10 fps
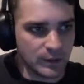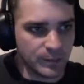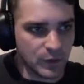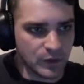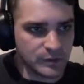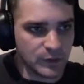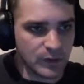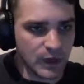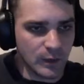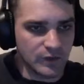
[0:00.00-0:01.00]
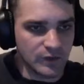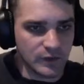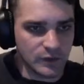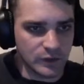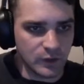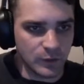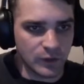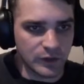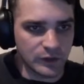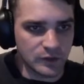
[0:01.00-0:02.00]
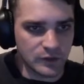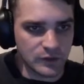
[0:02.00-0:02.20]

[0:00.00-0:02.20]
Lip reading: Box mode, however, gives you a lot more control.